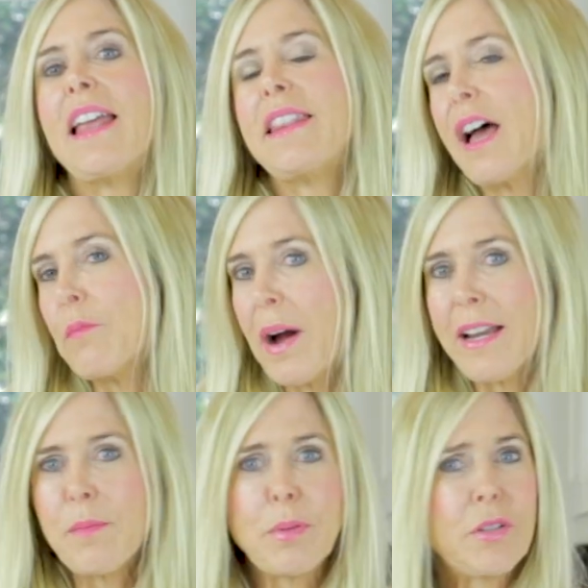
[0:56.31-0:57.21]
And that
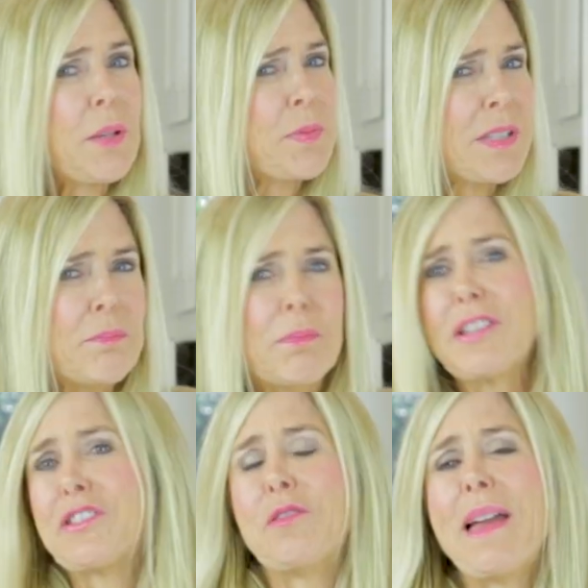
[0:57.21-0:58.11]
might have built up some
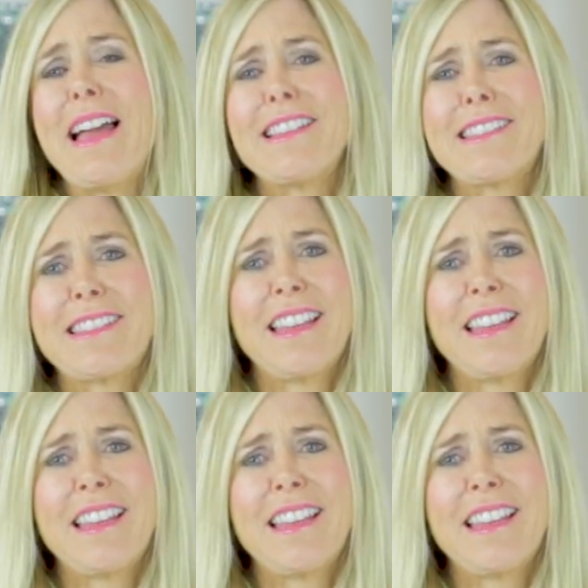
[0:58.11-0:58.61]
muscle mass.